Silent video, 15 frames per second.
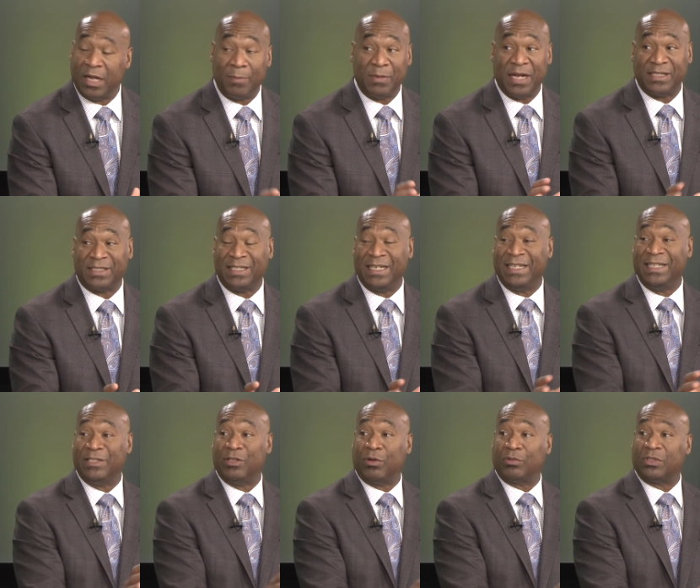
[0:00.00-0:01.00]
I'm not saying
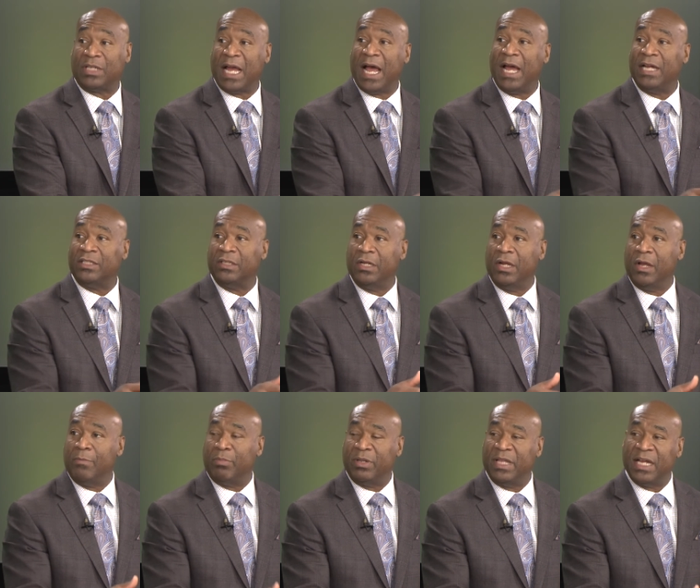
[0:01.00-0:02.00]
he's those guys,
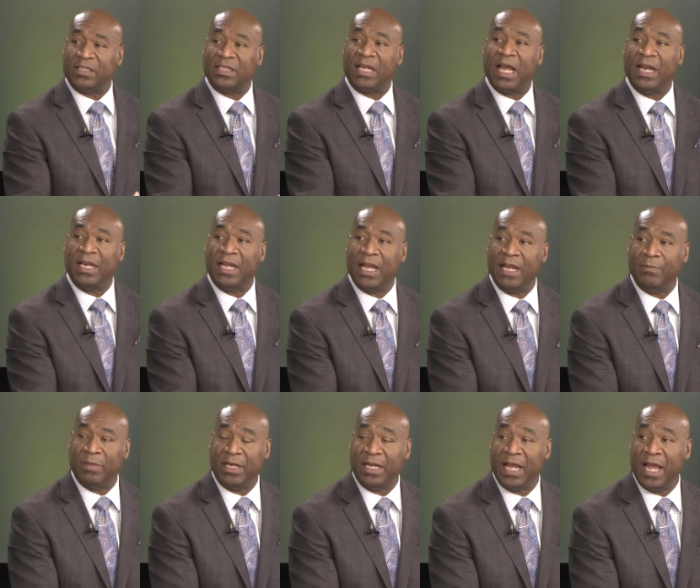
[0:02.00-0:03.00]
but that's the kind of
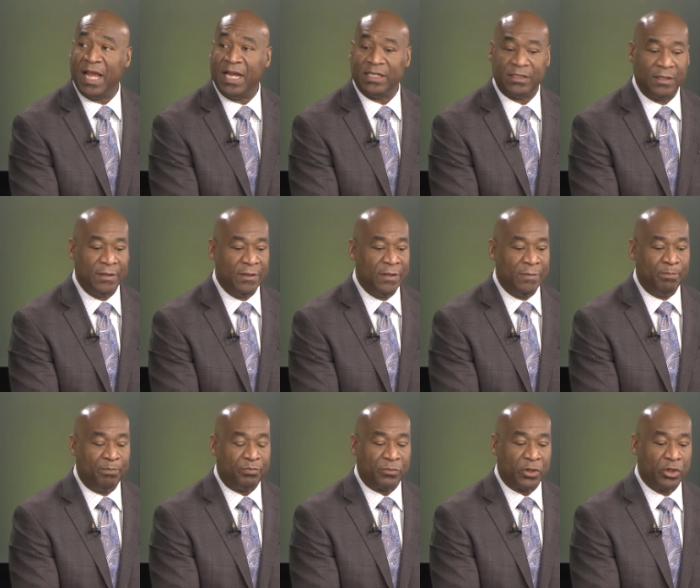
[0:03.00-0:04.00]
game that he has.
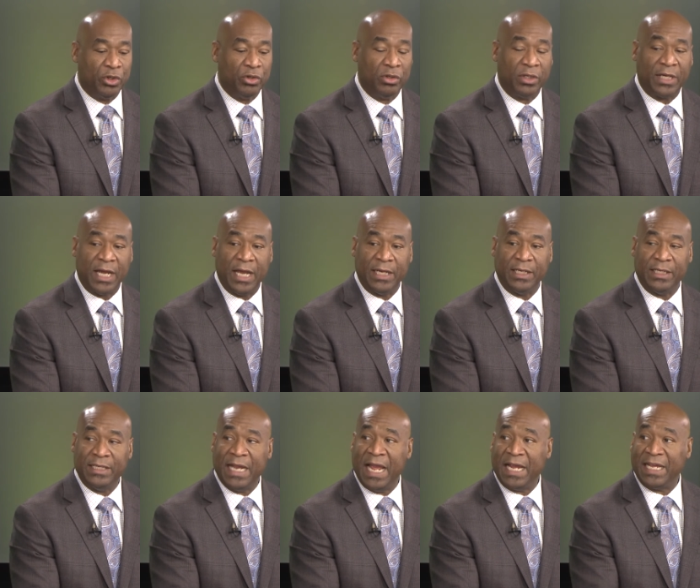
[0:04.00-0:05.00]
You look at
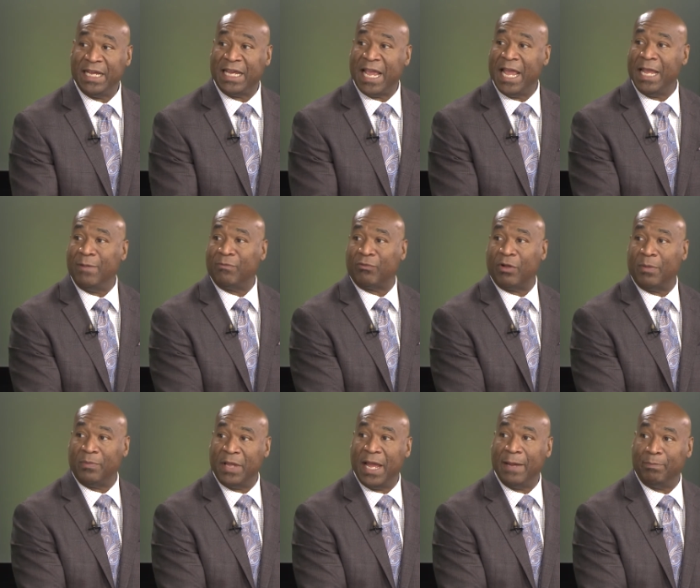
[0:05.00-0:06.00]
Nagy came
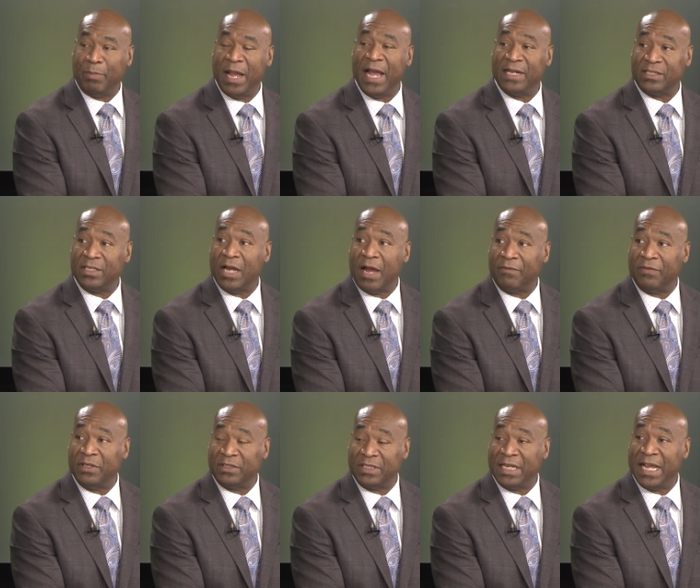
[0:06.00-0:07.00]
from that passing
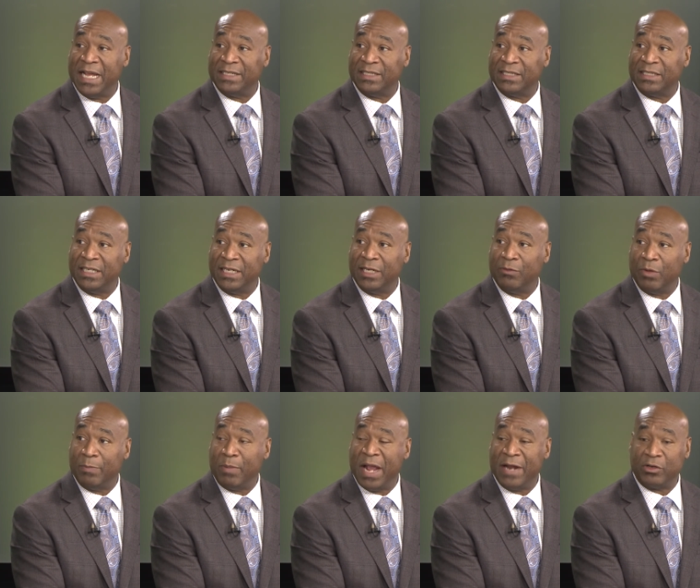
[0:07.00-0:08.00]
offense in Kansas City
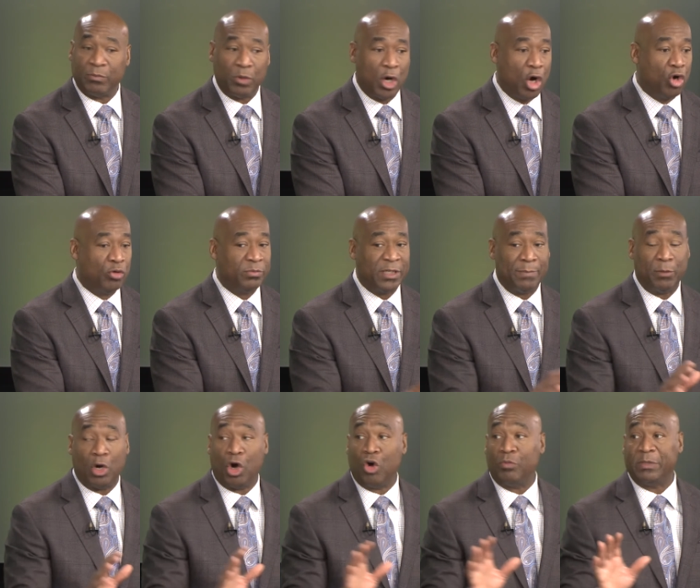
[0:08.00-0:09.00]
with Patrick Mahomes, and
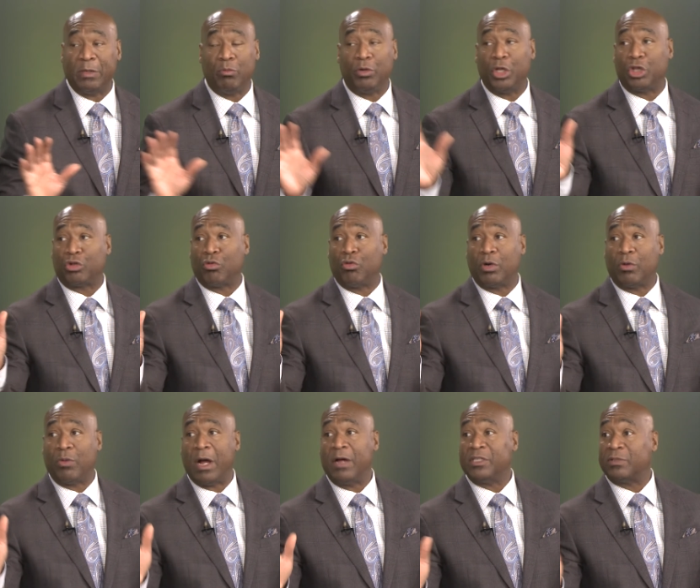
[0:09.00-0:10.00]
Mahomes, they want to throw it
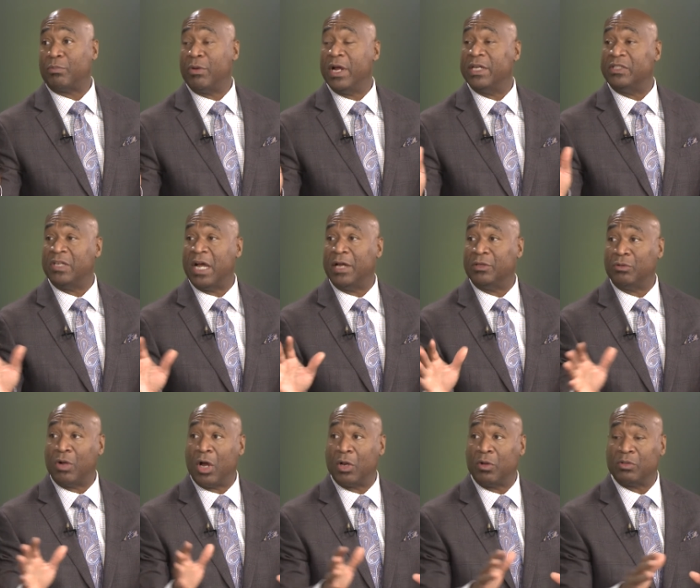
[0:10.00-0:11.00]
around, spread you out, and
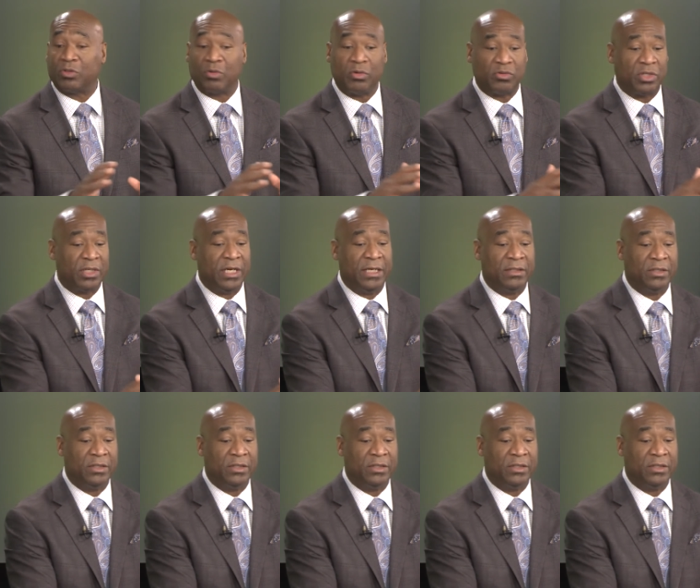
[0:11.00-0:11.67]
do all those sorts of things.